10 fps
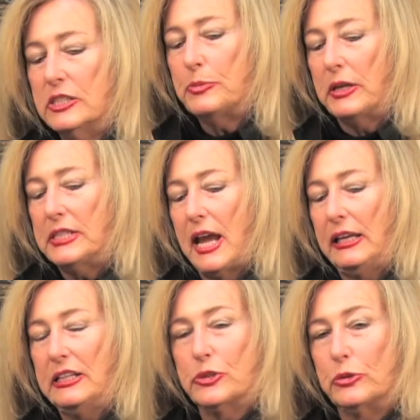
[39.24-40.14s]

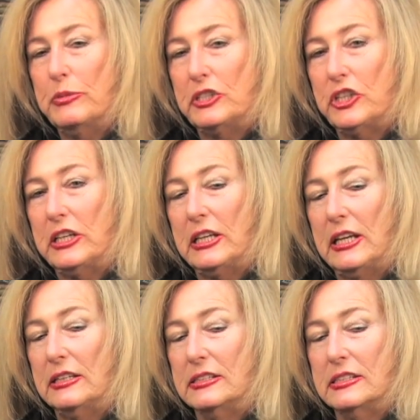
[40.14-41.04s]
Spontaneous remission
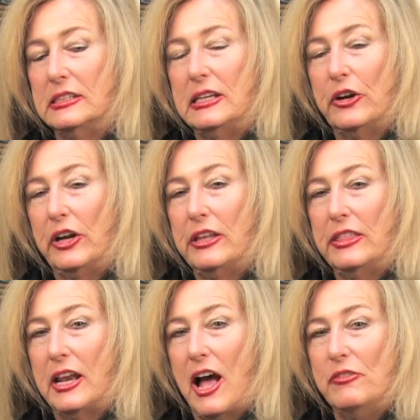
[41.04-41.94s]
is an area
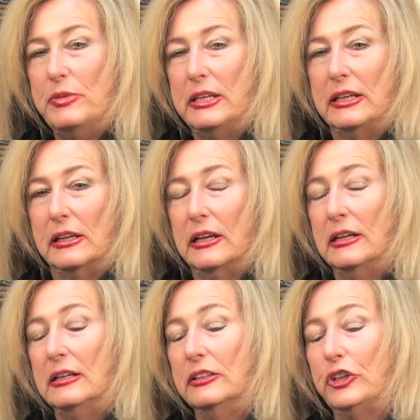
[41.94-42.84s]
that I've been
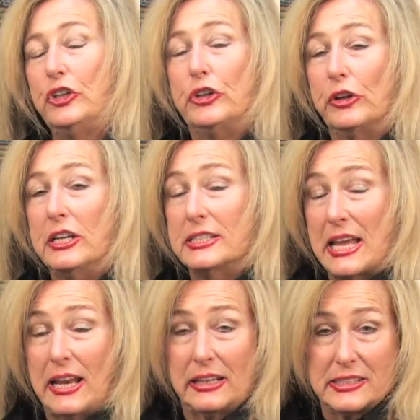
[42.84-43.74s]
curious
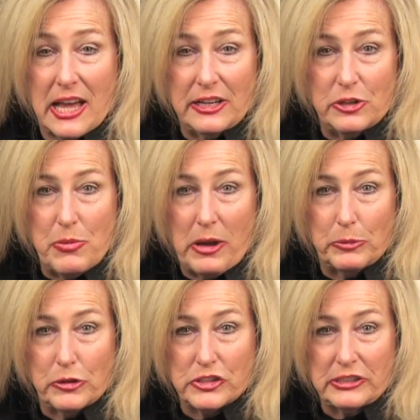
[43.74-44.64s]
and excited about
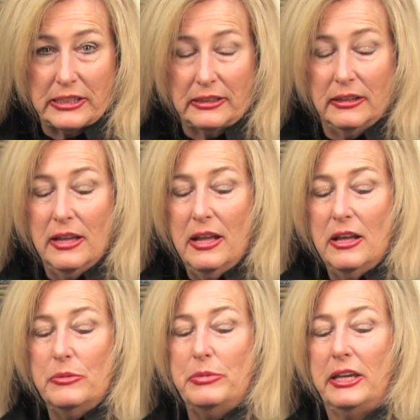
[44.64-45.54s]
personally,
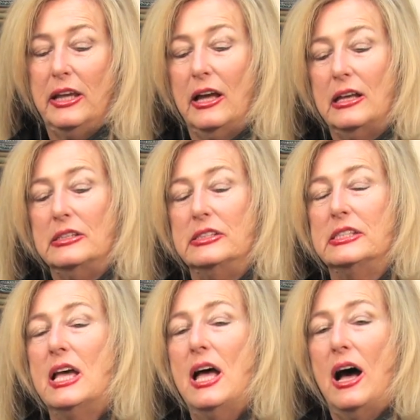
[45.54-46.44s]
because
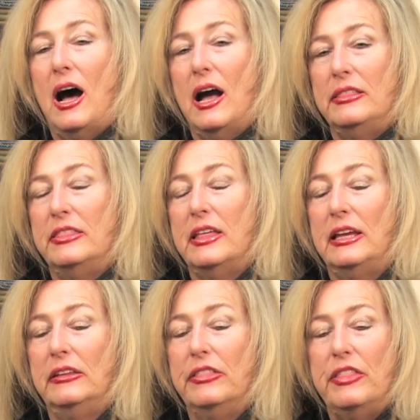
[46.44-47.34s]
I
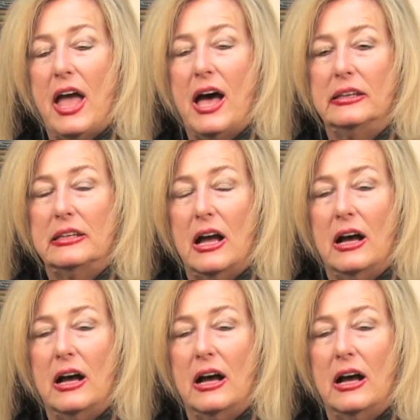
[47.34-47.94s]
think that